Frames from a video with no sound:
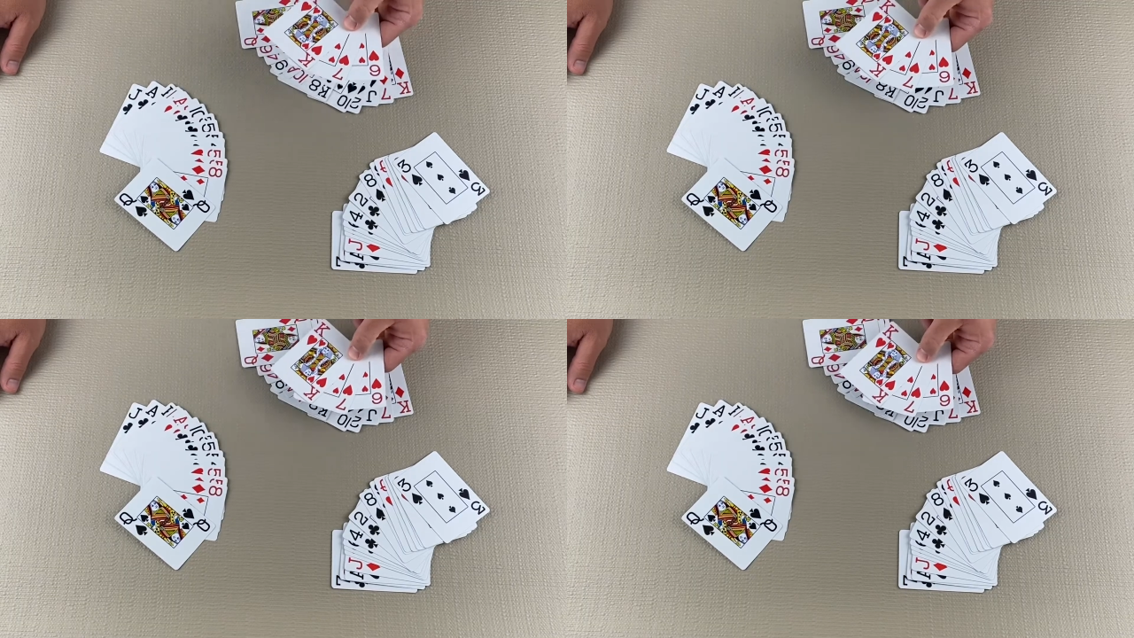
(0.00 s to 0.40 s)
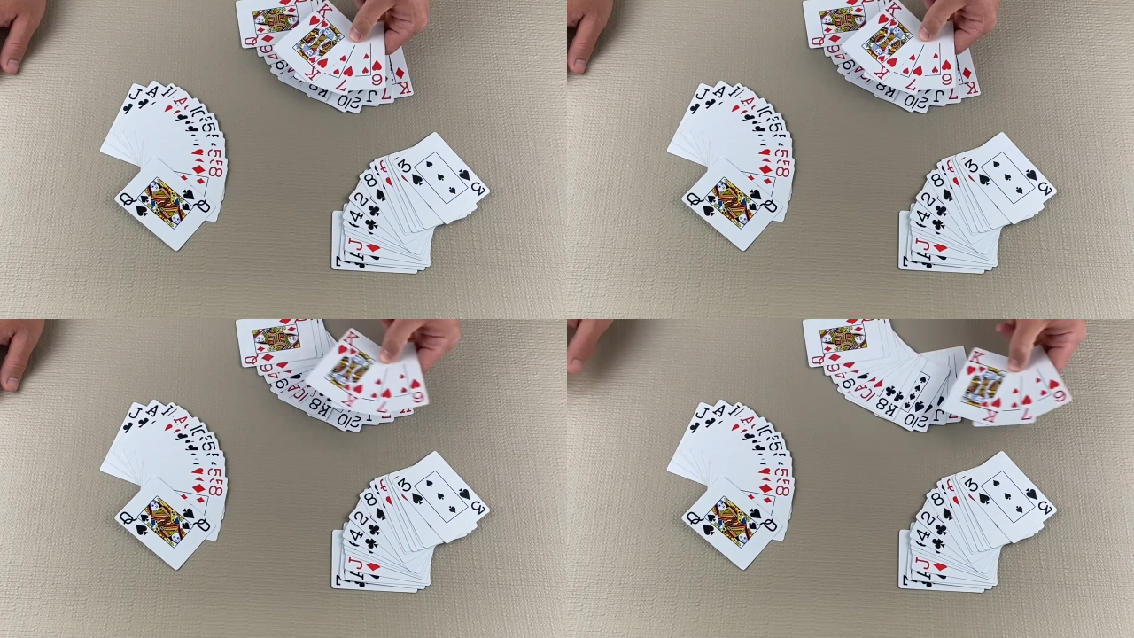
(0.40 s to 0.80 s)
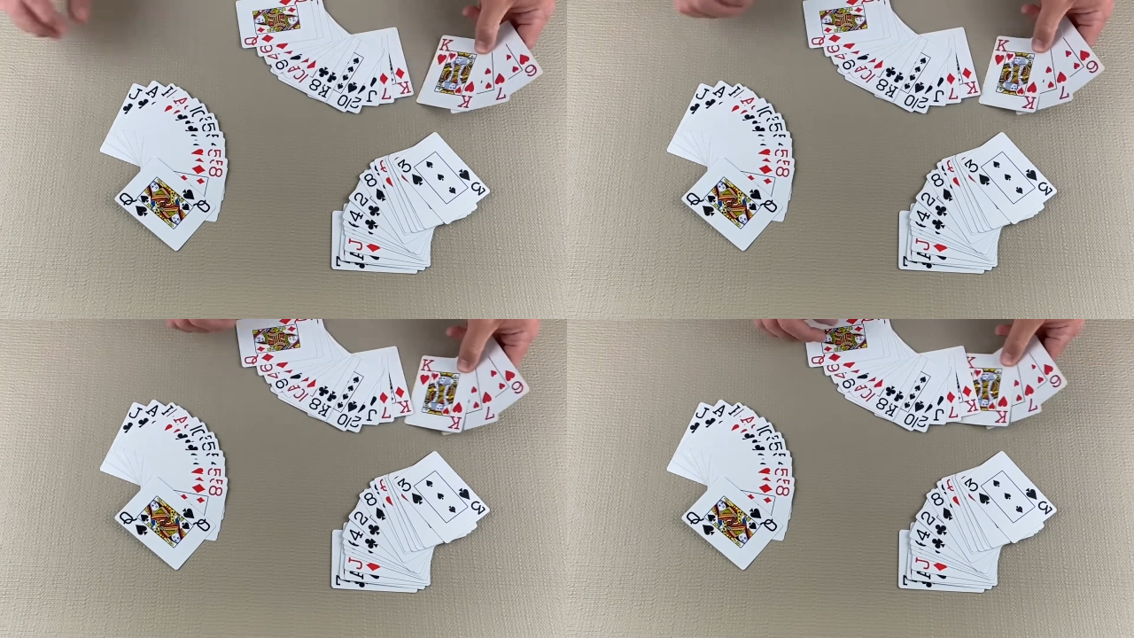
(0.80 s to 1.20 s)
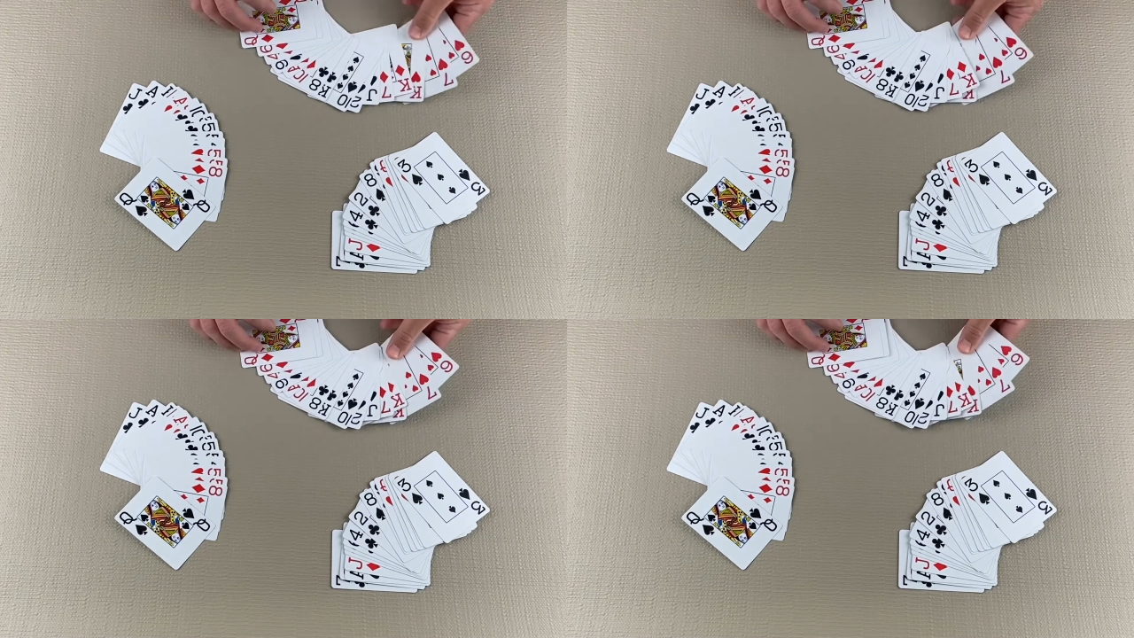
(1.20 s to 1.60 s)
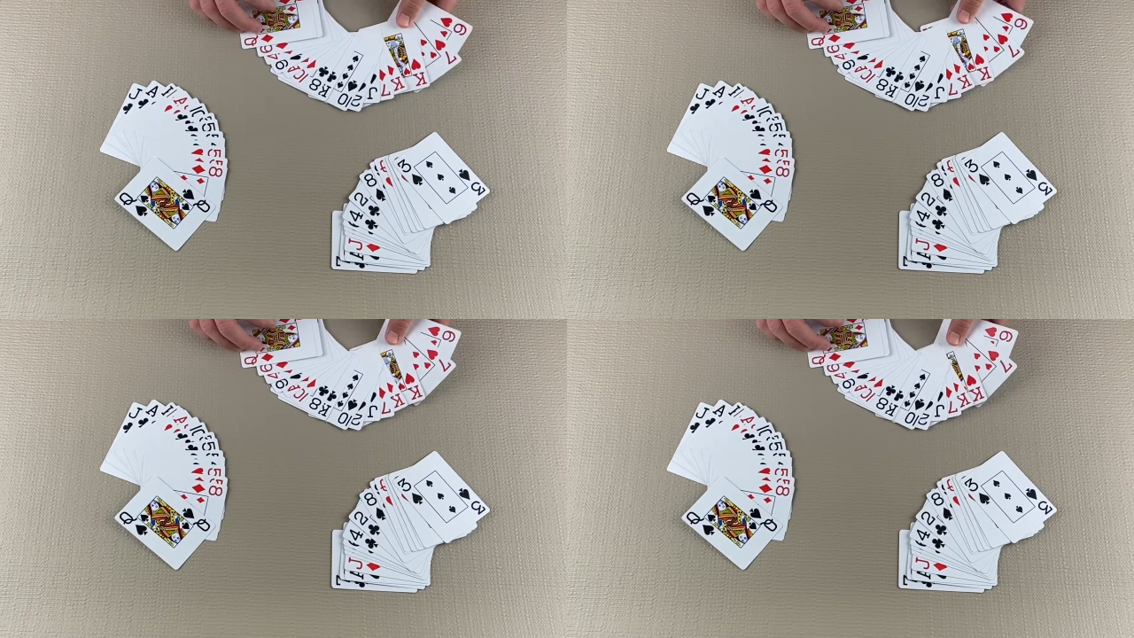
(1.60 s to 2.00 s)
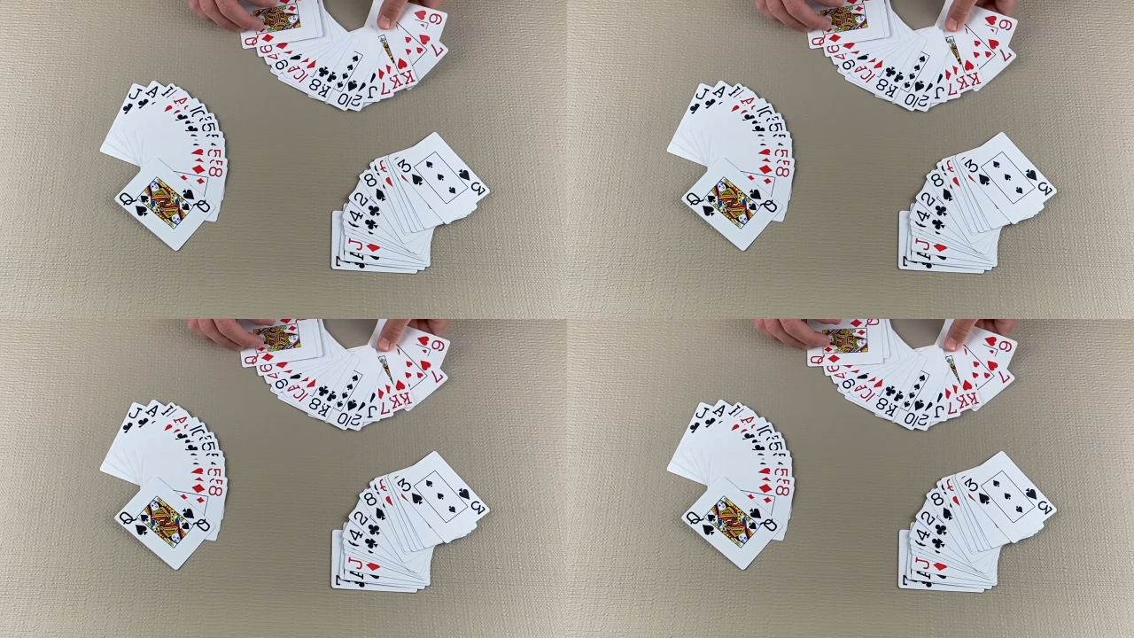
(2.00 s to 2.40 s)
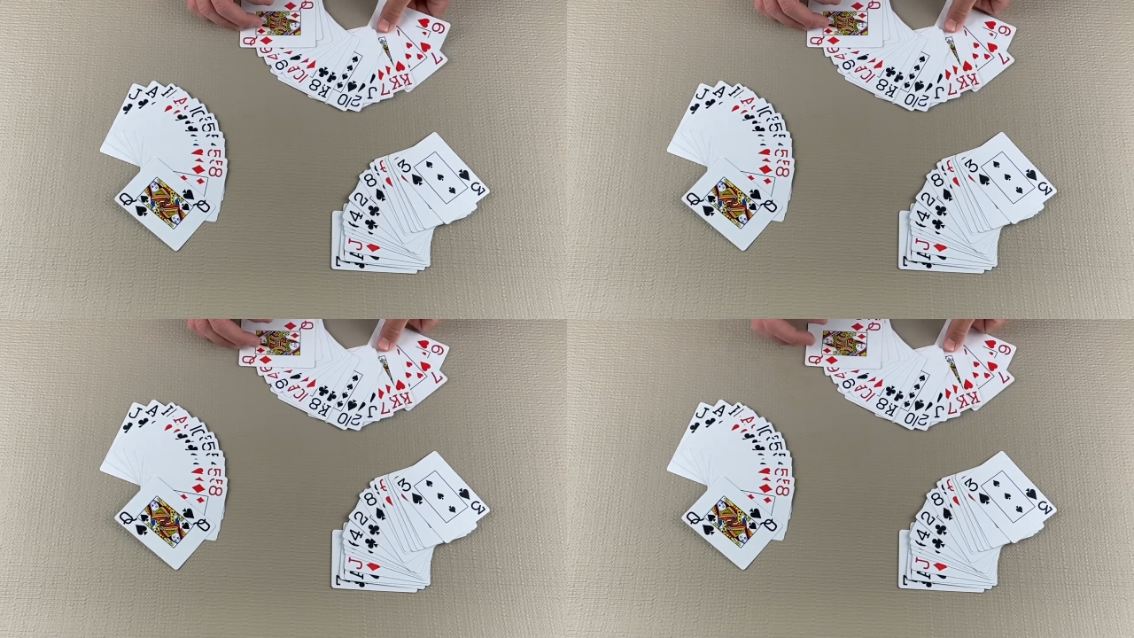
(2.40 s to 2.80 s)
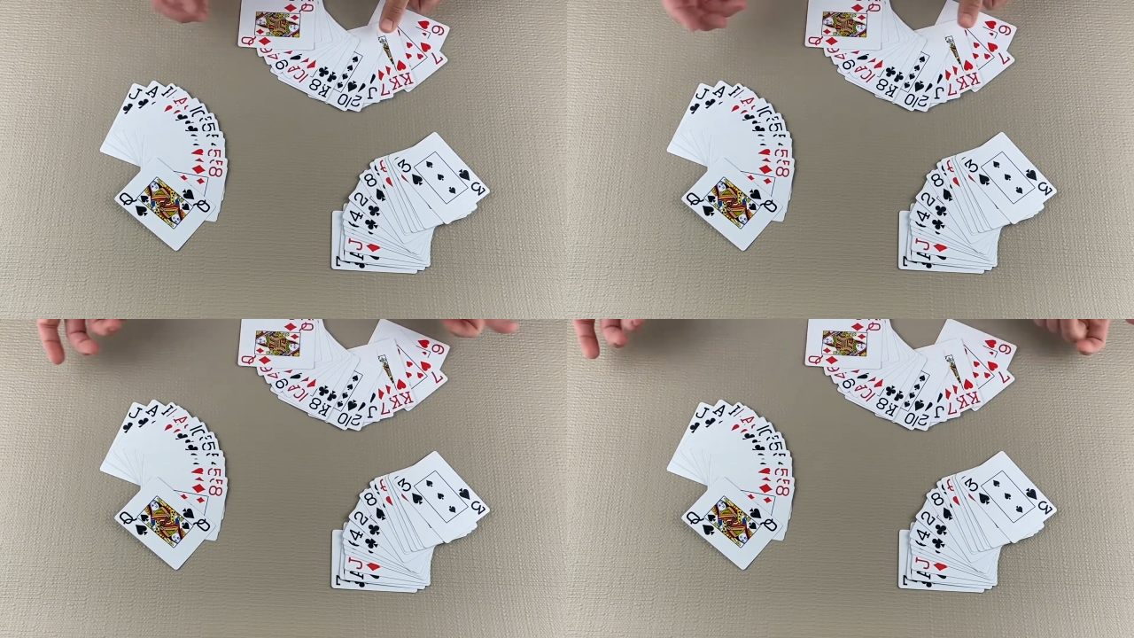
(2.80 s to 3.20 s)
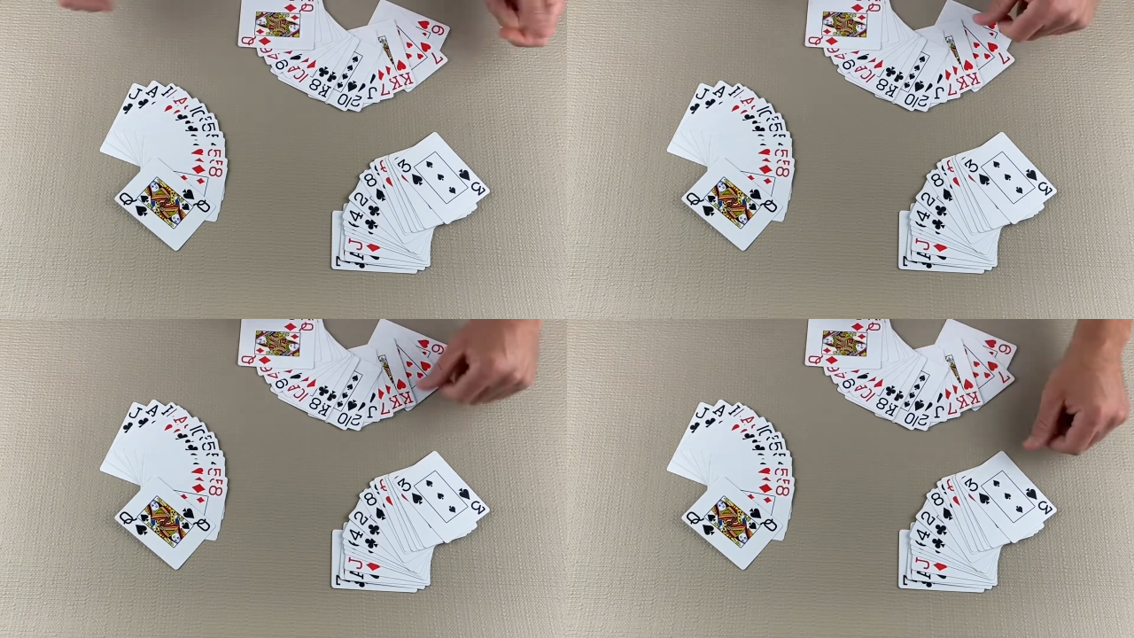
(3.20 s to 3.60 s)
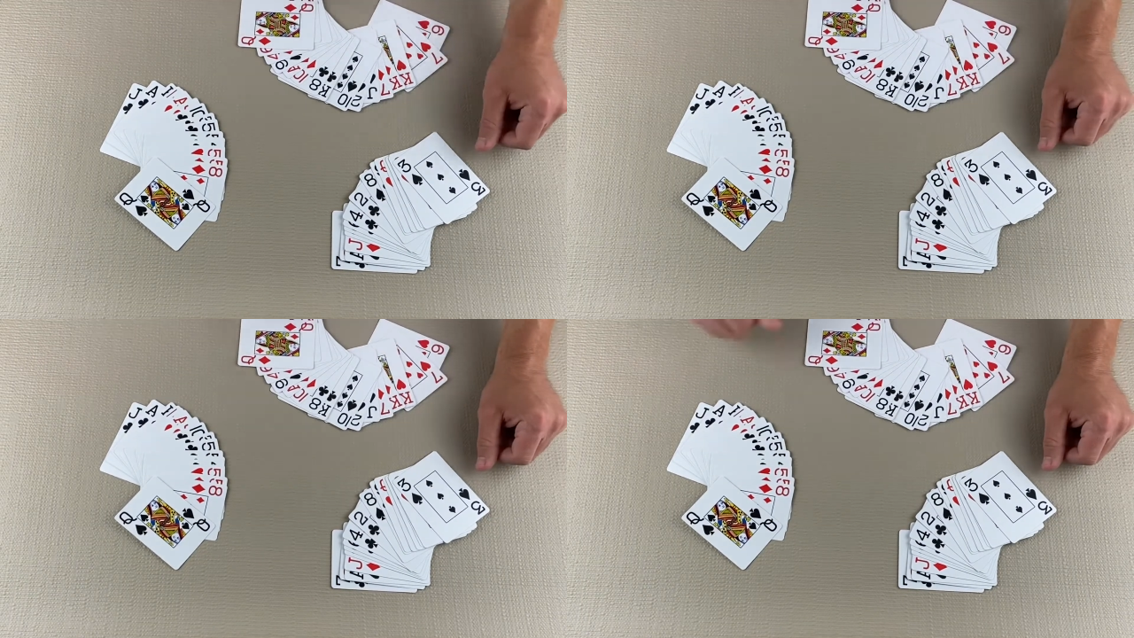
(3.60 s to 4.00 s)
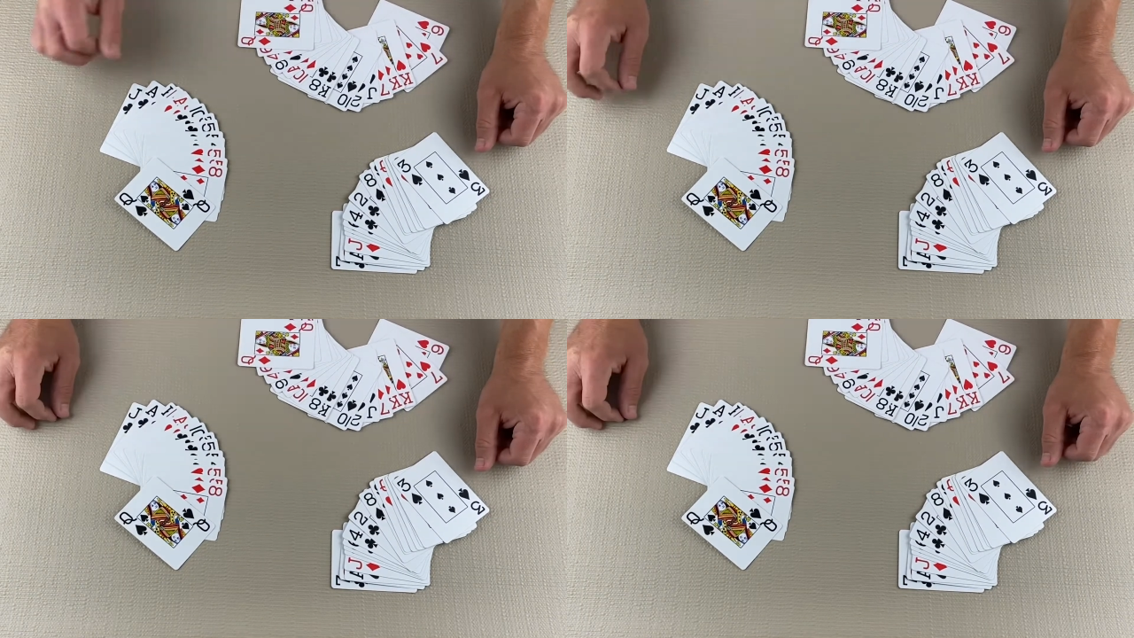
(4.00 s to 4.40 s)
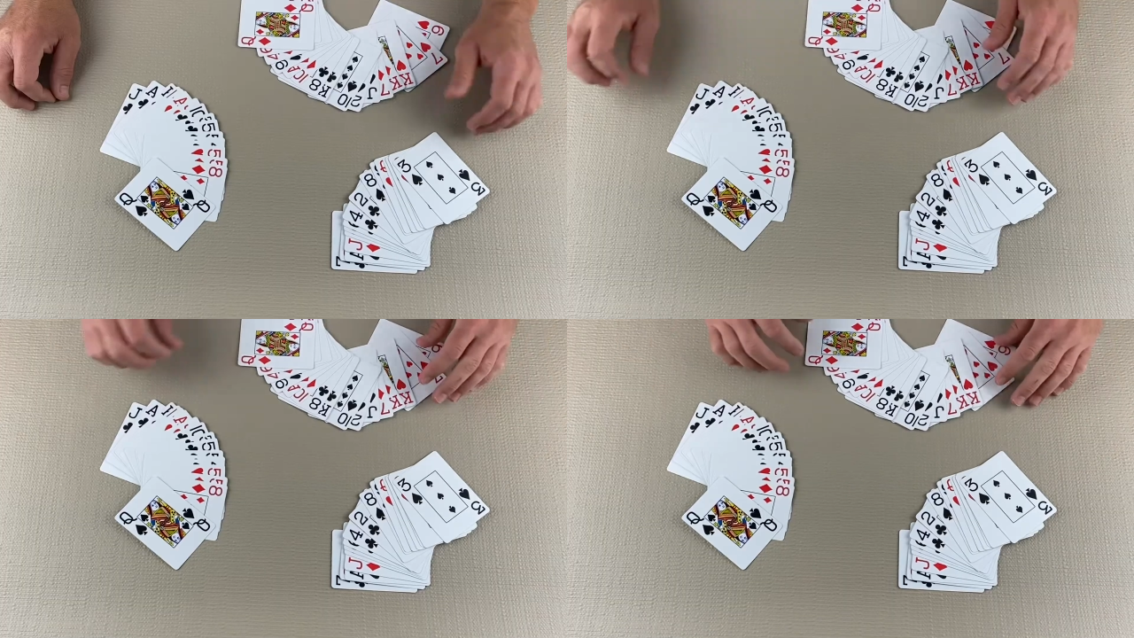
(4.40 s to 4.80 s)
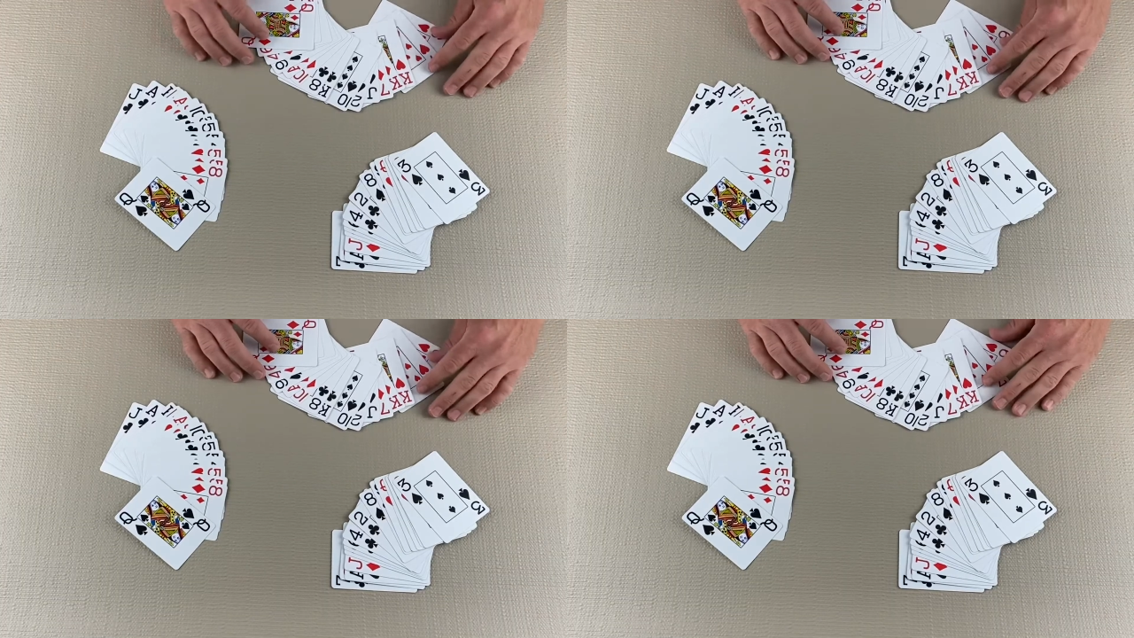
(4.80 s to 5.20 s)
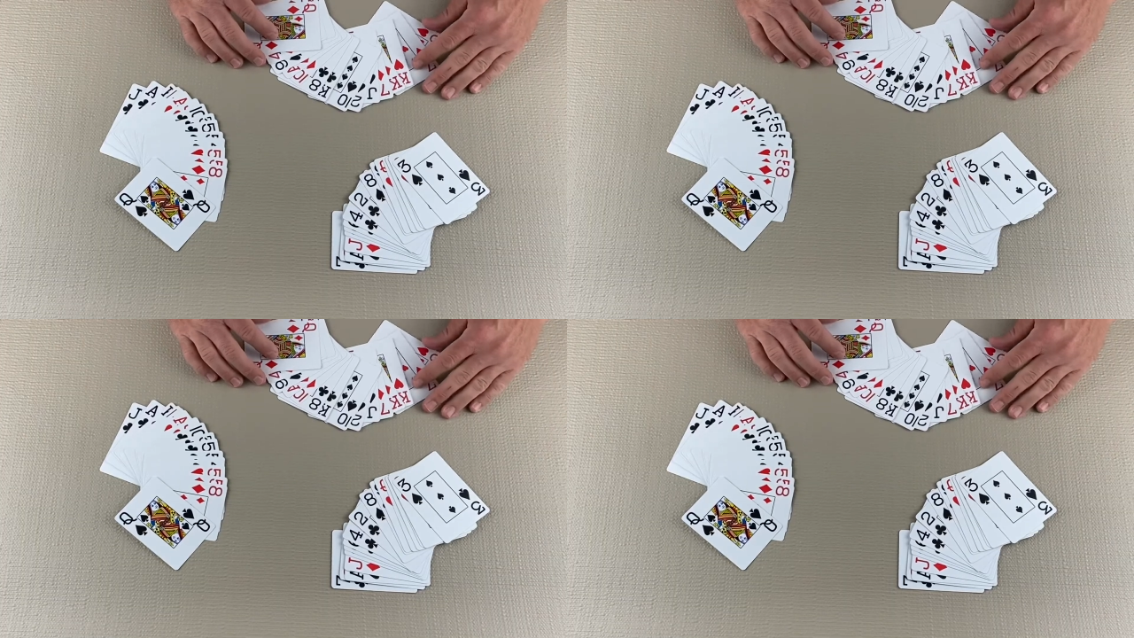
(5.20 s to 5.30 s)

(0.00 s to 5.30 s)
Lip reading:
[unreadable: no face in view]